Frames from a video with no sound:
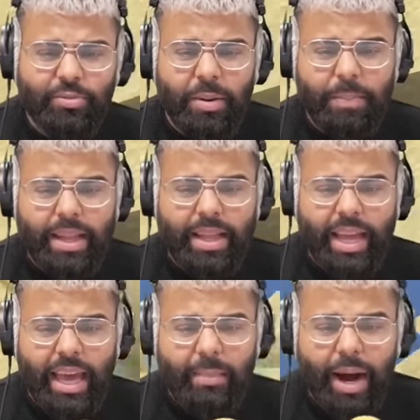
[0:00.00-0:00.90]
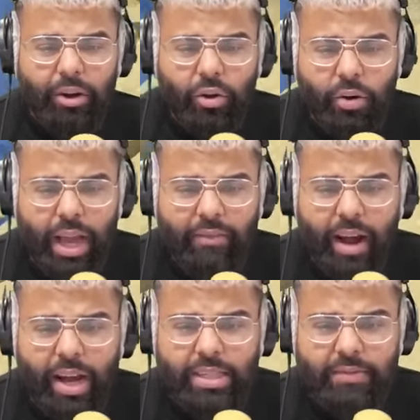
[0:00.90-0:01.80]
want to beat the game. How do you already have
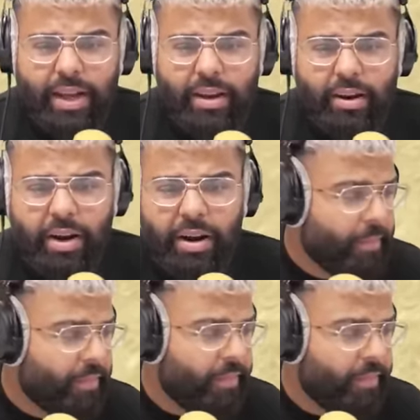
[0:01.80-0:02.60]
Eyes of Ender? Blaze